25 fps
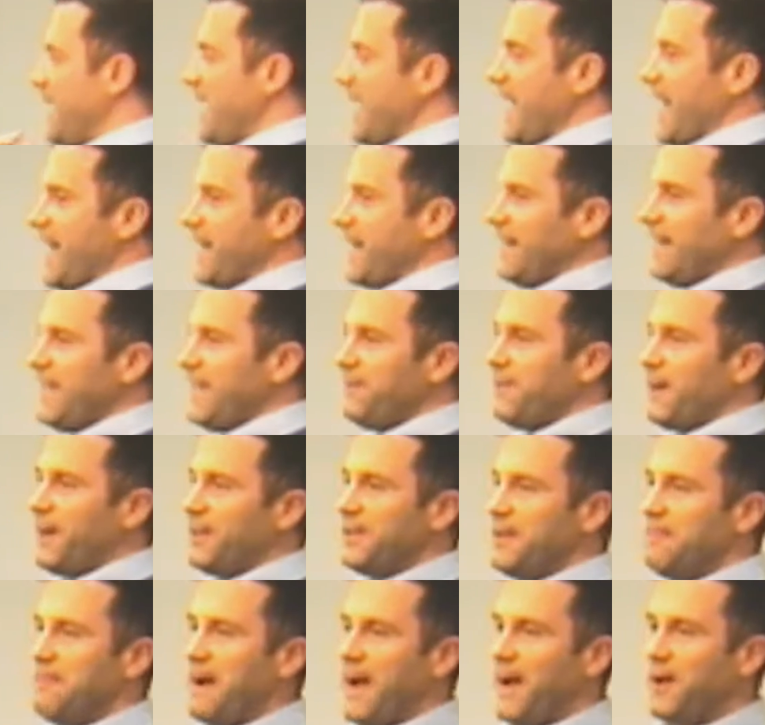and you leave it
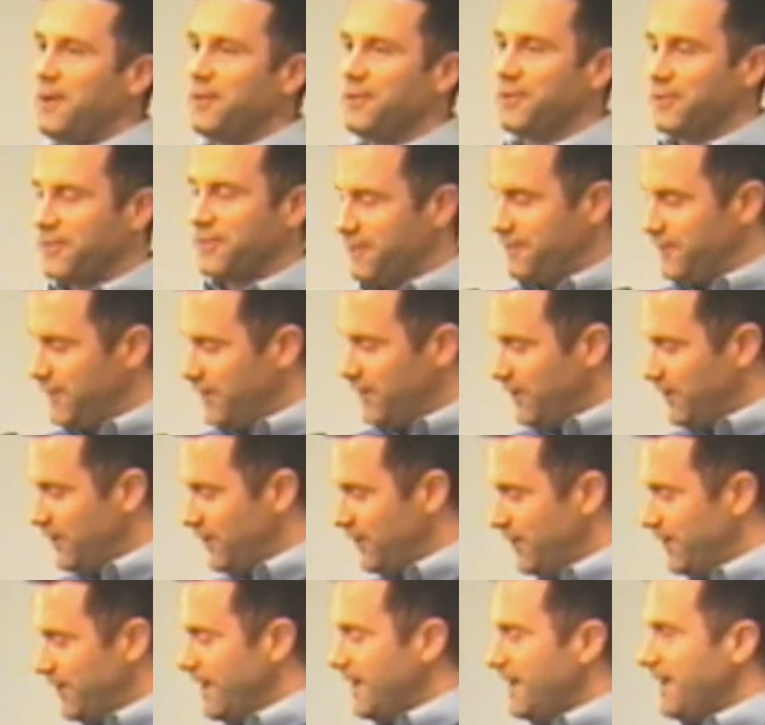on your mouth
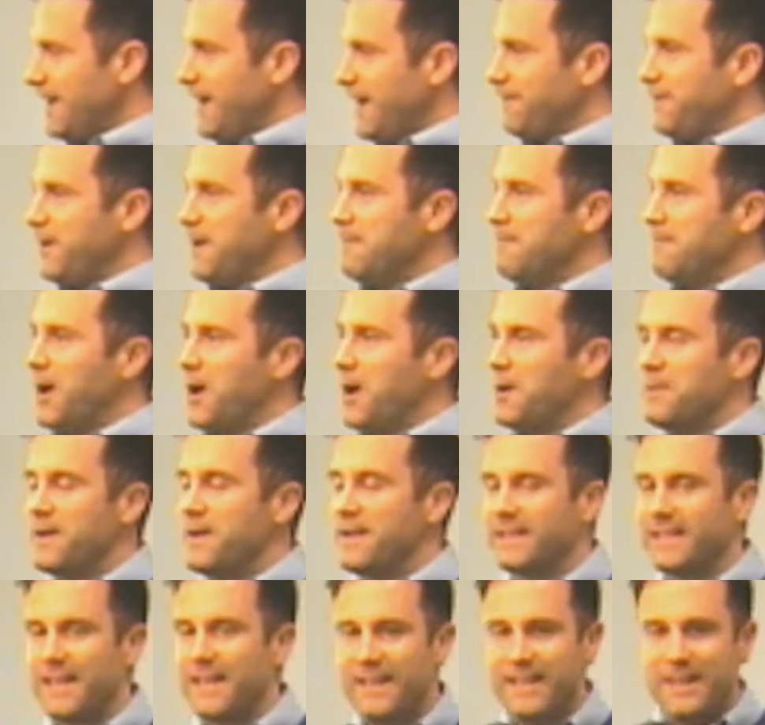for a few
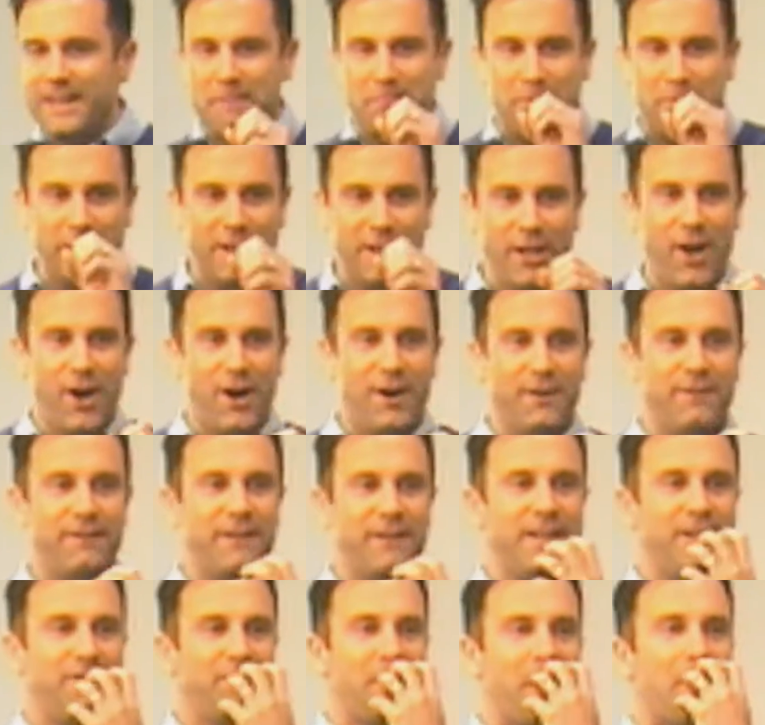moments, and then you pull it
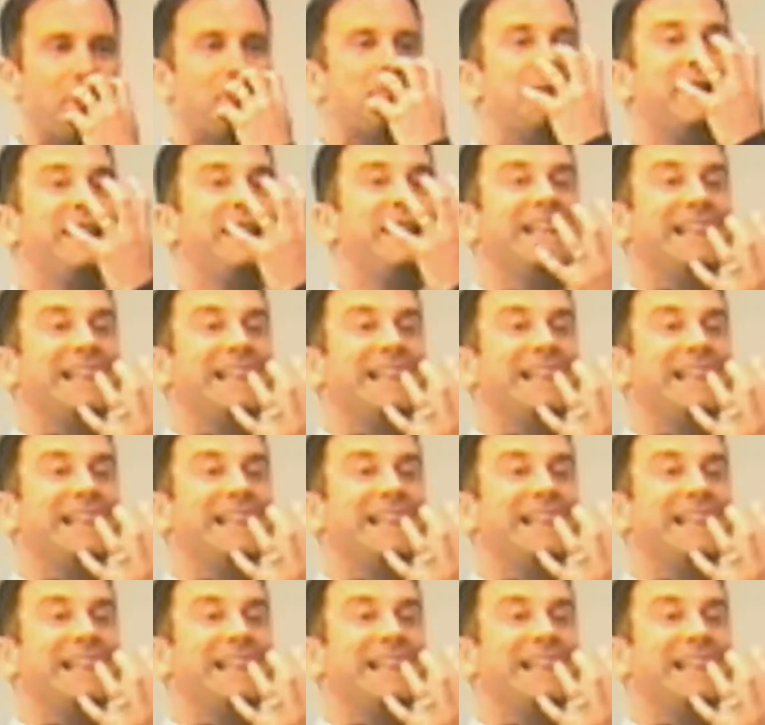off, and you've got